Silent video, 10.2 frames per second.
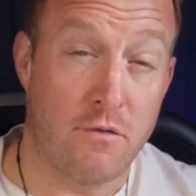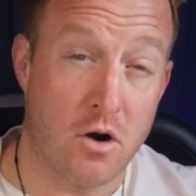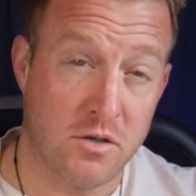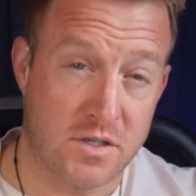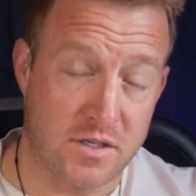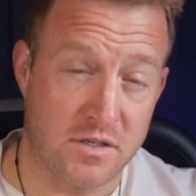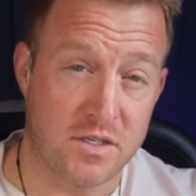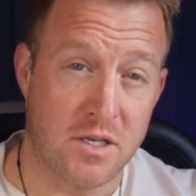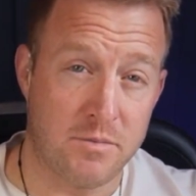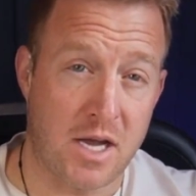Versus
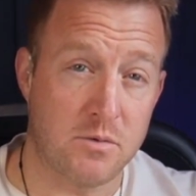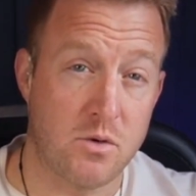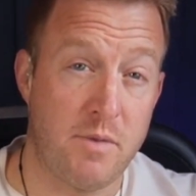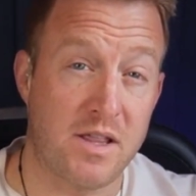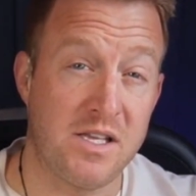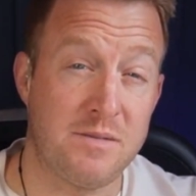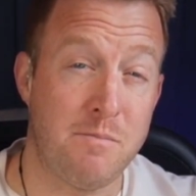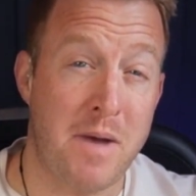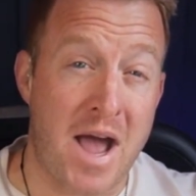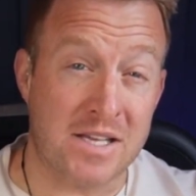sometimes we make these
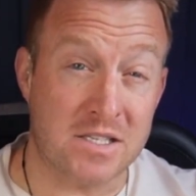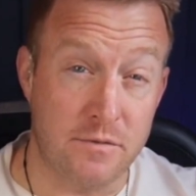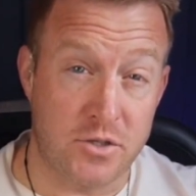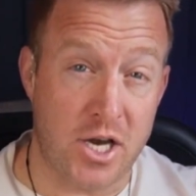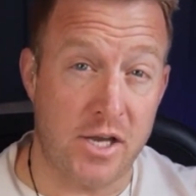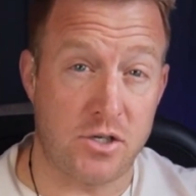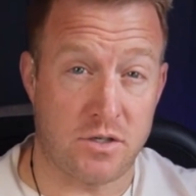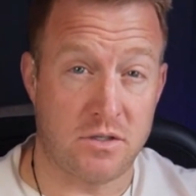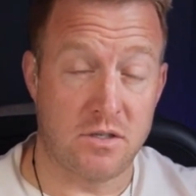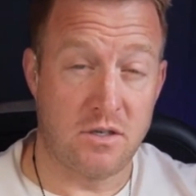massive
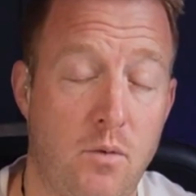changes